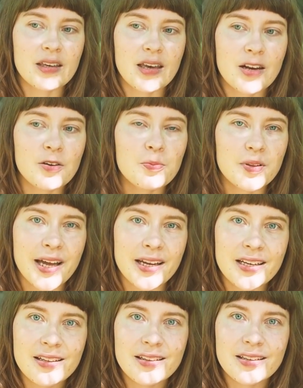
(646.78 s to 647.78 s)
kind of
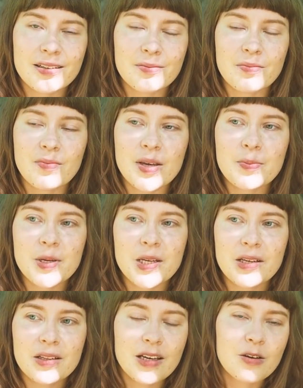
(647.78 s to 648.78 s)
planning that
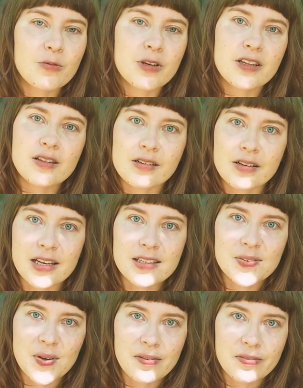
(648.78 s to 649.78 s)
maybe like within the
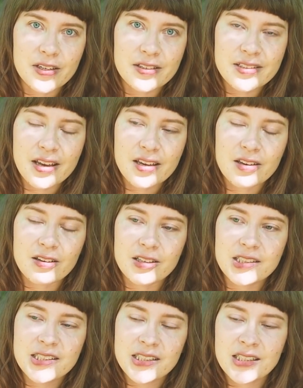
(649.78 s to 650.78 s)
next 5 years I
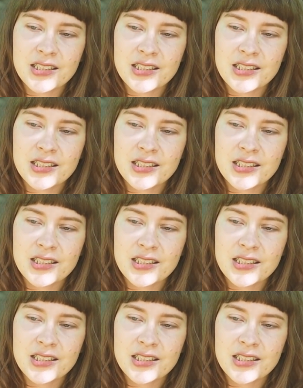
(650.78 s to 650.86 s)
could